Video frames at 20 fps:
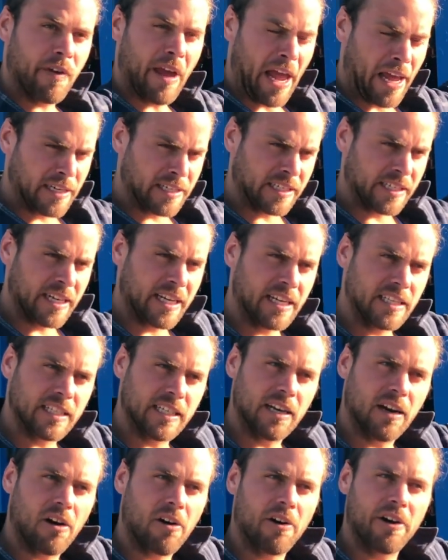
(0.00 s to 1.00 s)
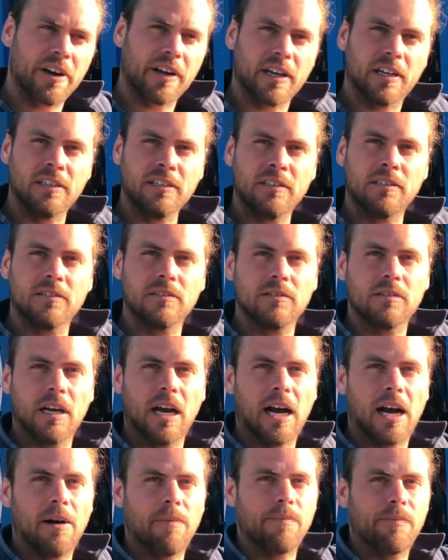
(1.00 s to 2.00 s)
engineers in Oregon
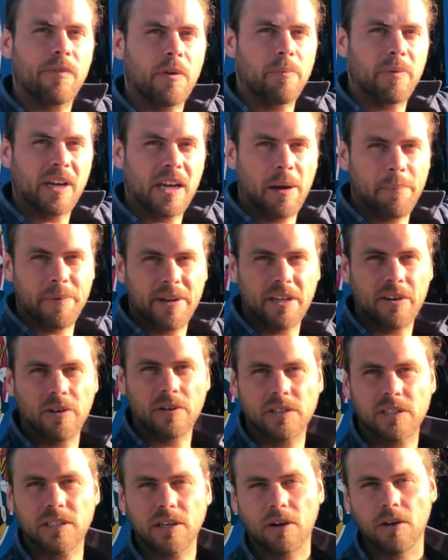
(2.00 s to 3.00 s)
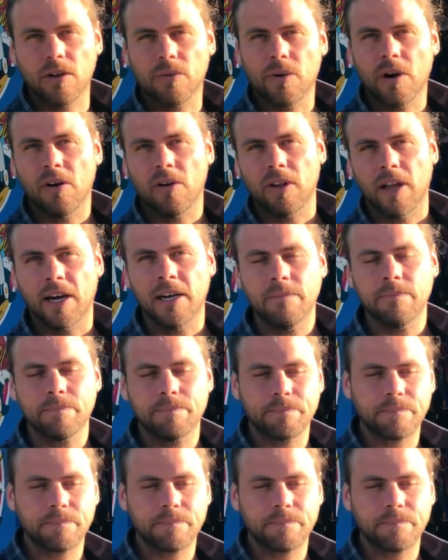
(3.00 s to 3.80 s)
from a company called Solar Roller